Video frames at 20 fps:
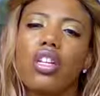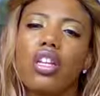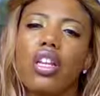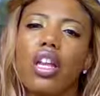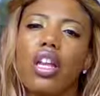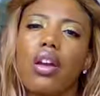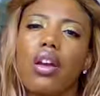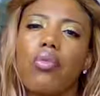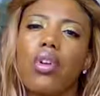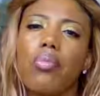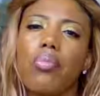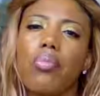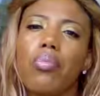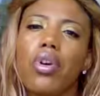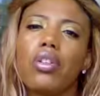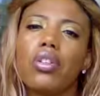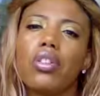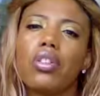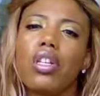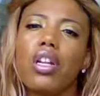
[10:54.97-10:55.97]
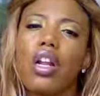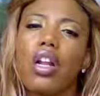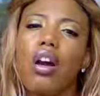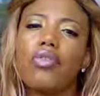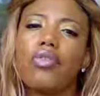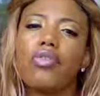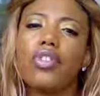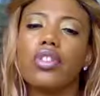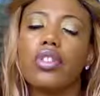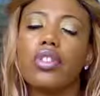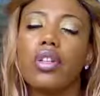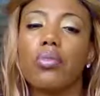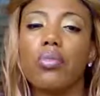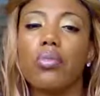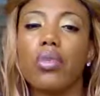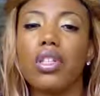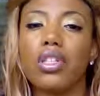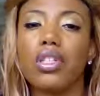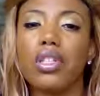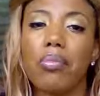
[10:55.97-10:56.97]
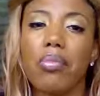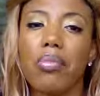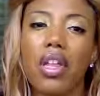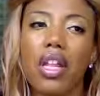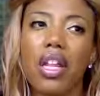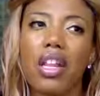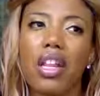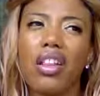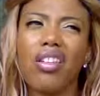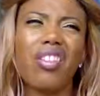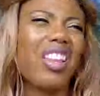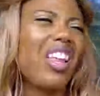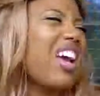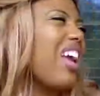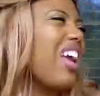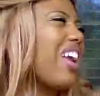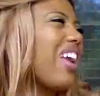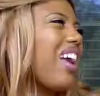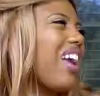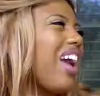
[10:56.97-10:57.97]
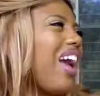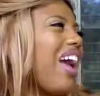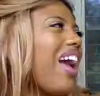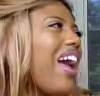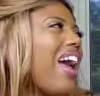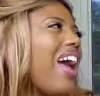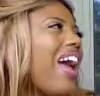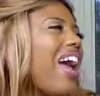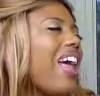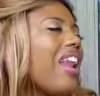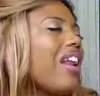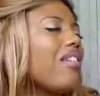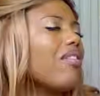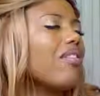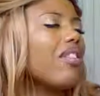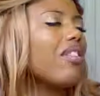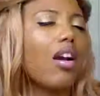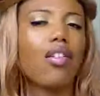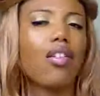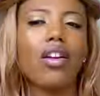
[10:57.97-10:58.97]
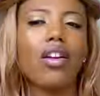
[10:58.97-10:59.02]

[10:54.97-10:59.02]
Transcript: like when a person offers someone something and they're like, I don't know.